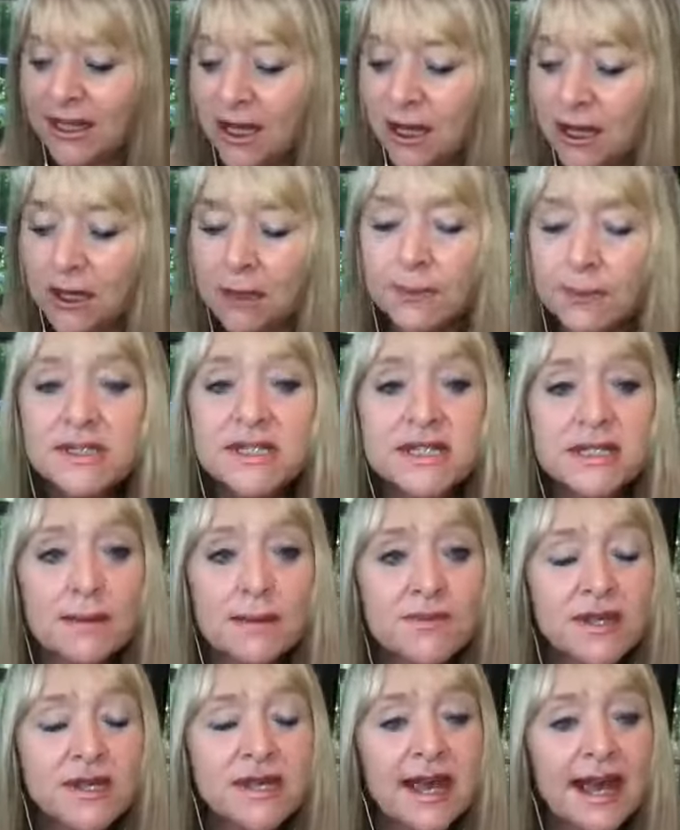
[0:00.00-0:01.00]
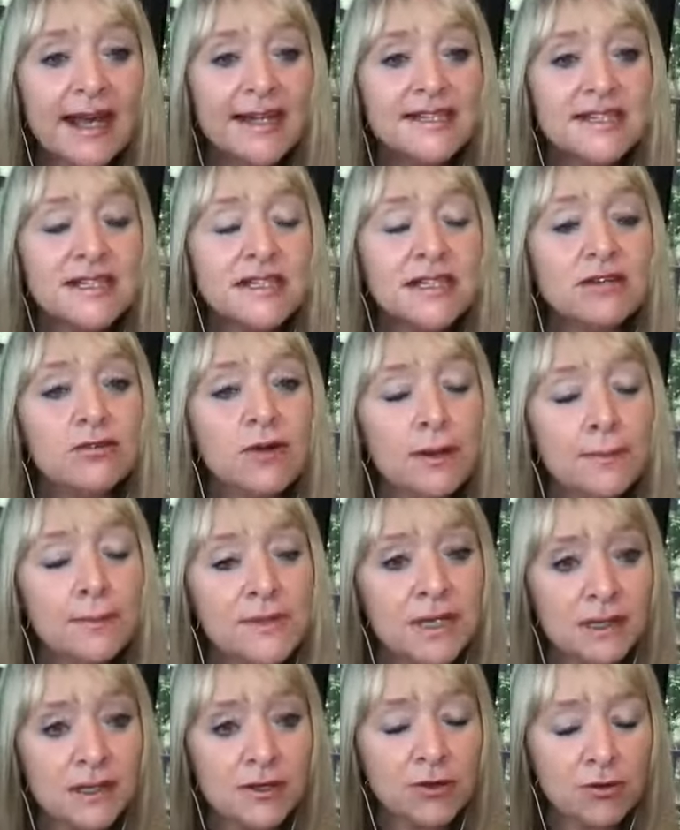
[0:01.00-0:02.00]
But something had to
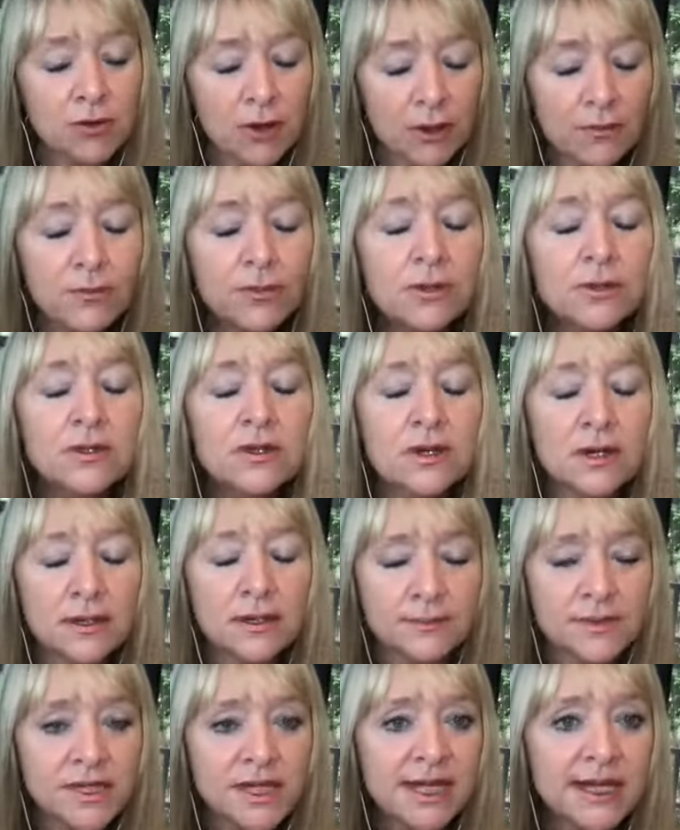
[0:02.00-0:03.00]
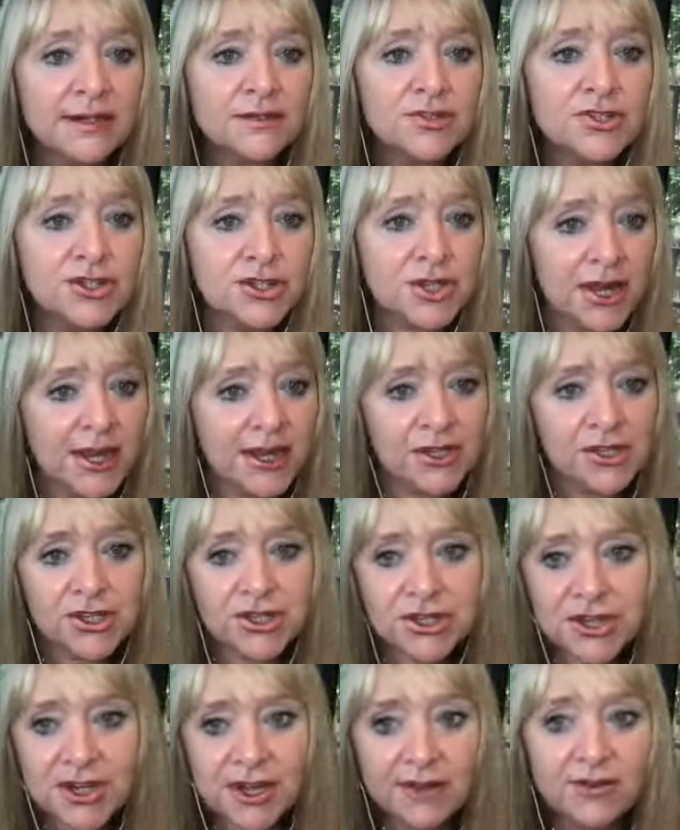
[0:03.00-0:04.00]
crumble, come down, change,
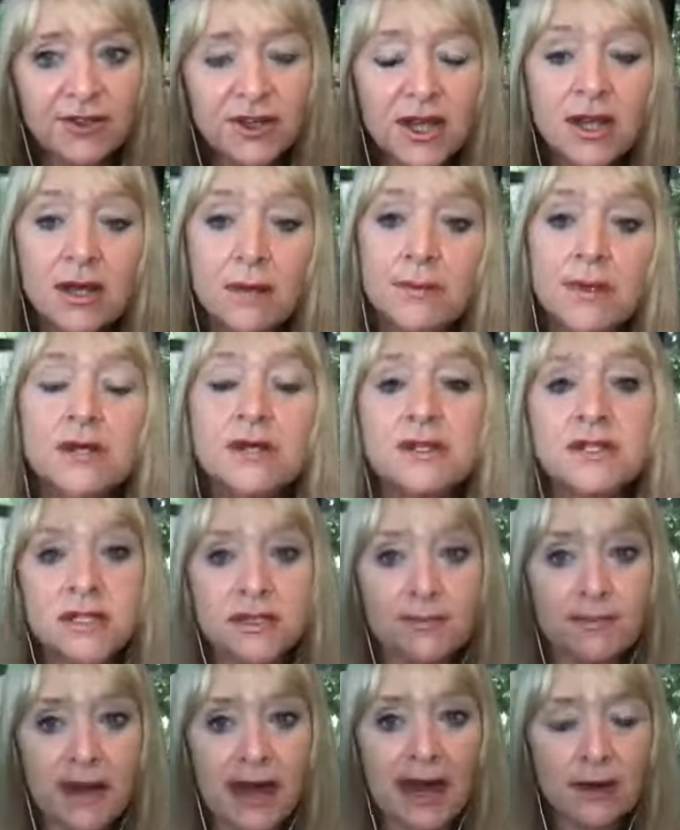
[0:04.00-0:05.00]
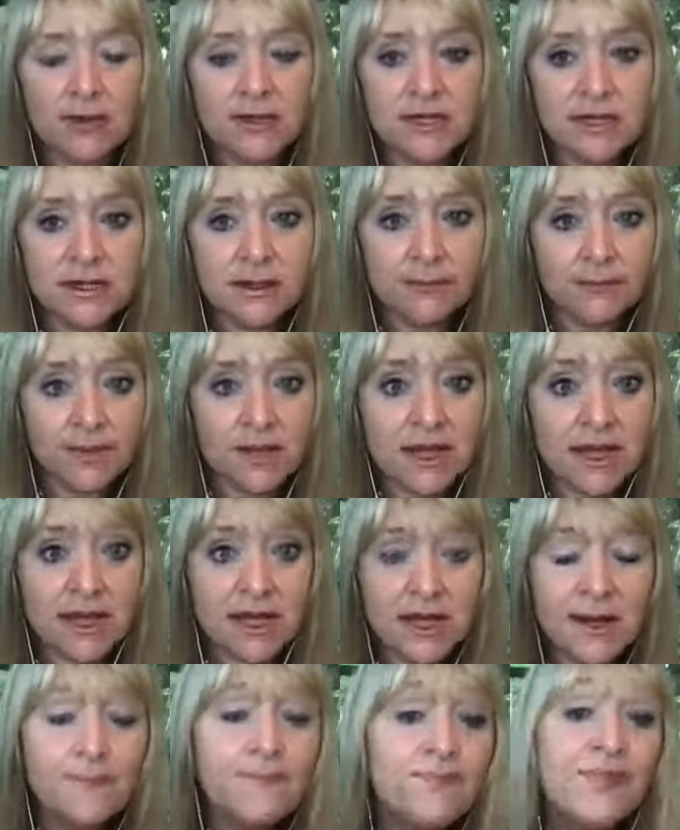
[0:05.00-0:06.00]
shift, because the powers that be,
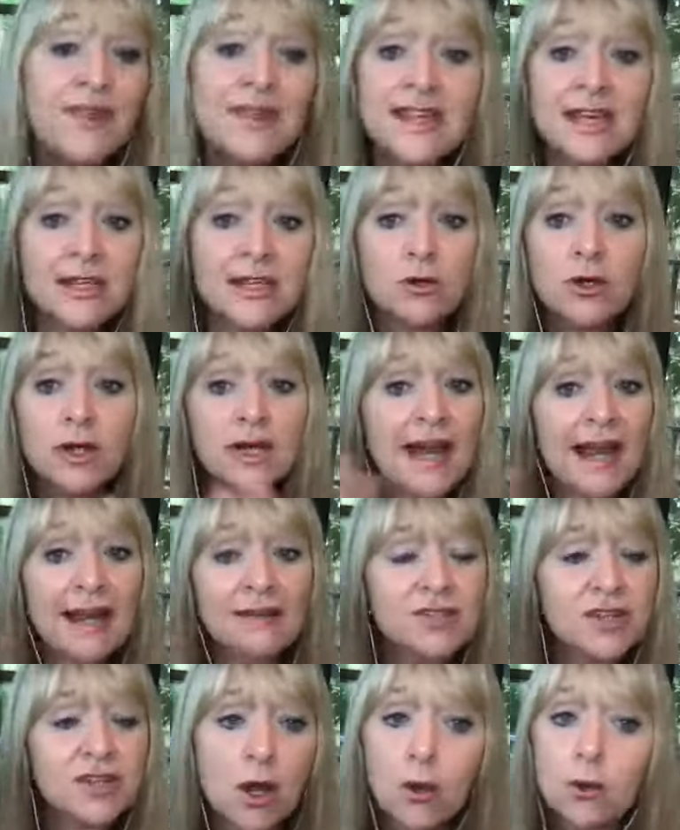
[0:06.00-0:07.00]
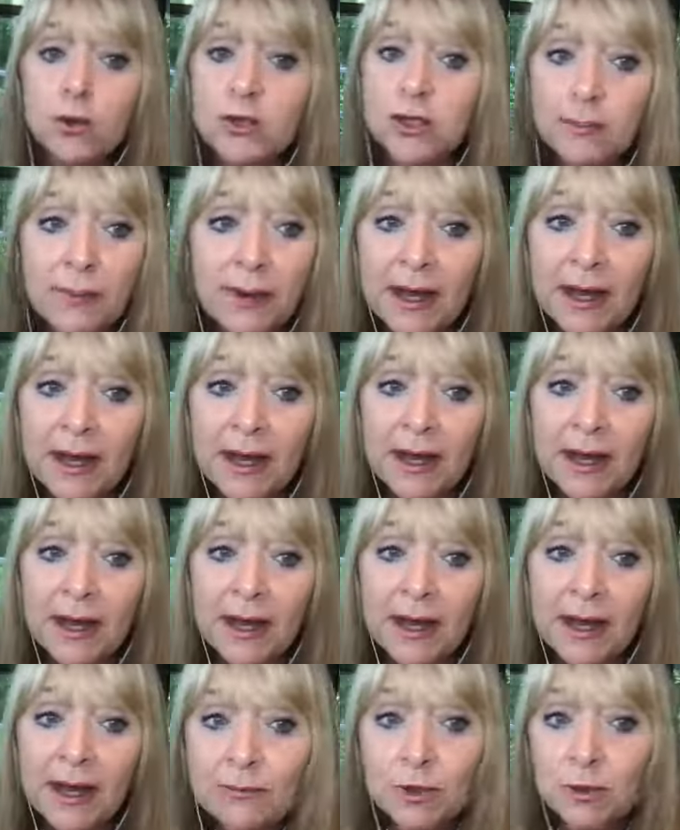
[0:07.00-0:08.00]
they're not allowed to hold the power
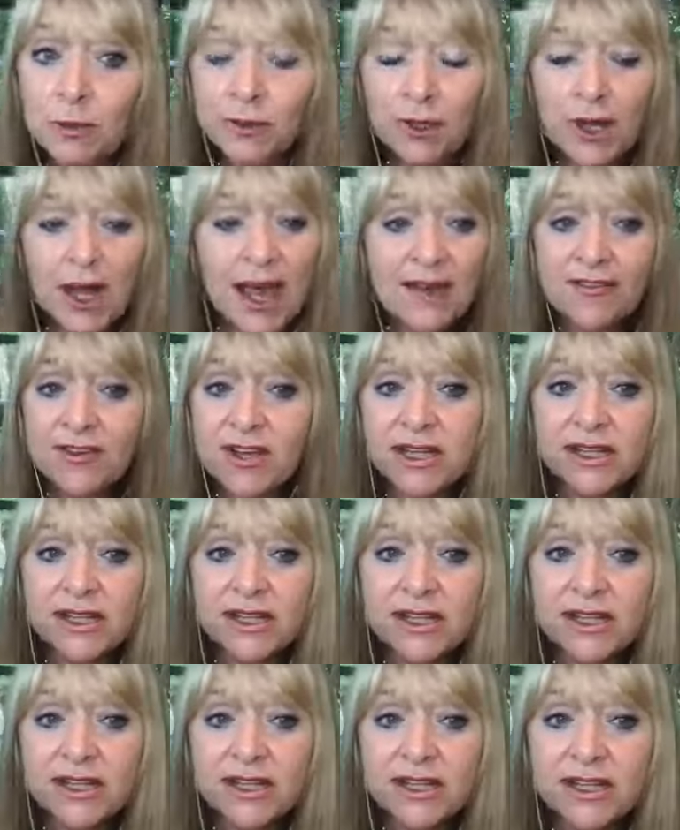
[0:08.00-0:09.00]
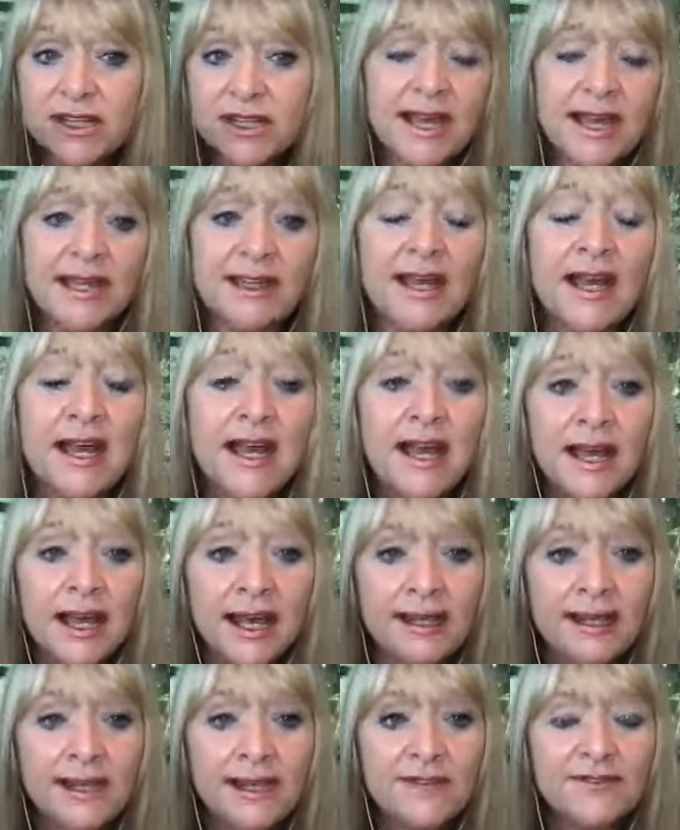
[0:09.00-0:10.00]
anymore. We're not ever going to have again
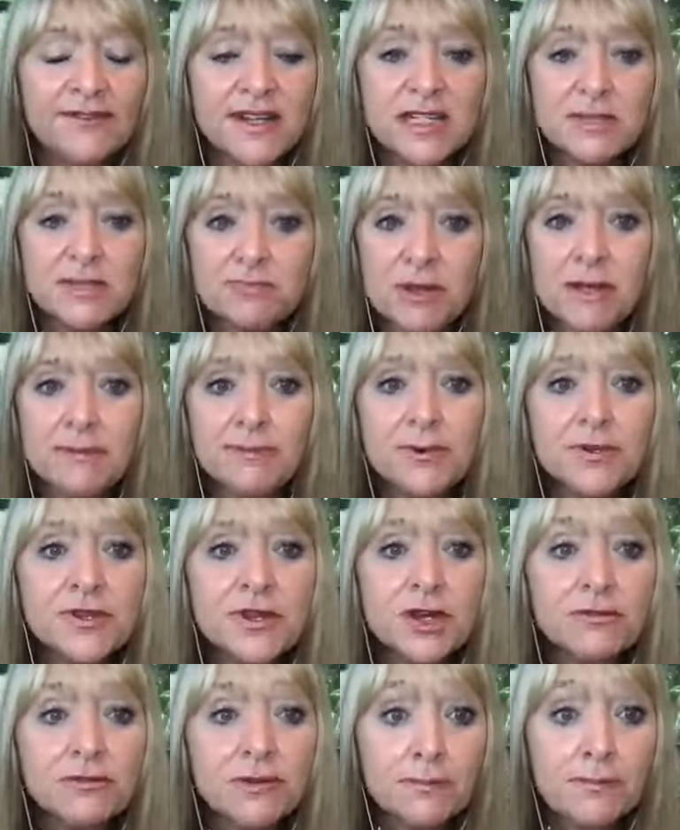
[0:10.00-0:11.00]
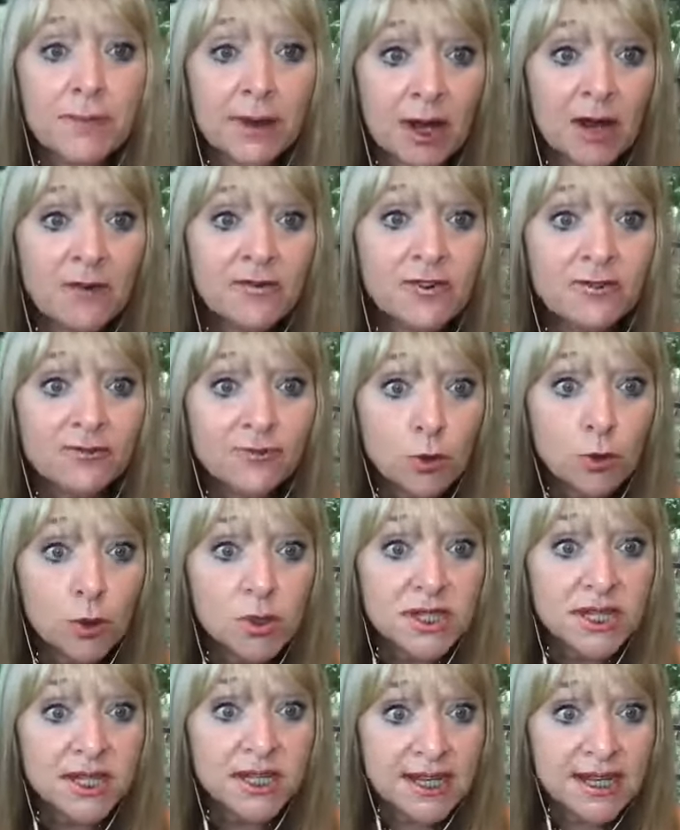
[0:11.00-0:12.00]
any of these people that are in power for 40
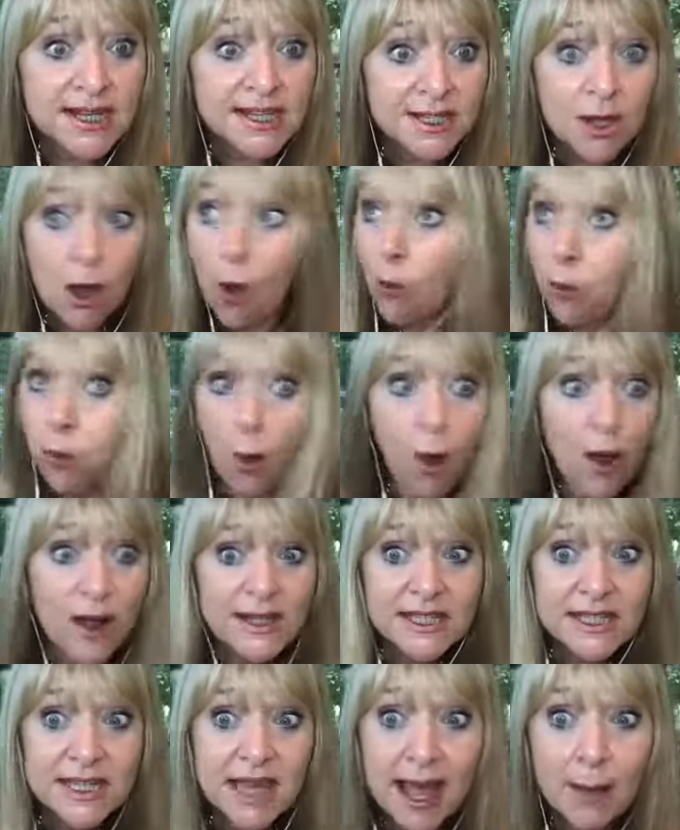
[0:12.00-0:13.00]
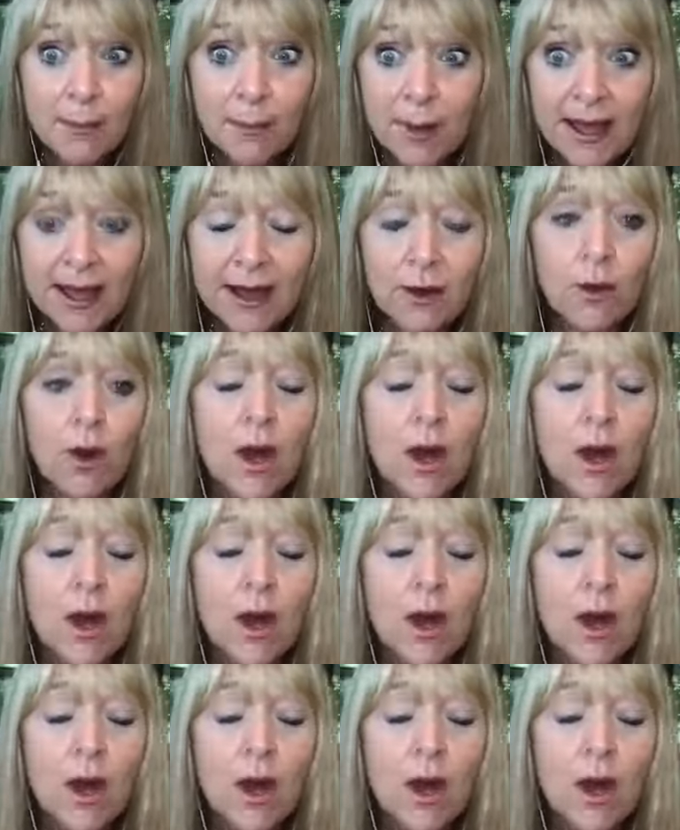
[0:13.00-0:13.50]
years. What is that about?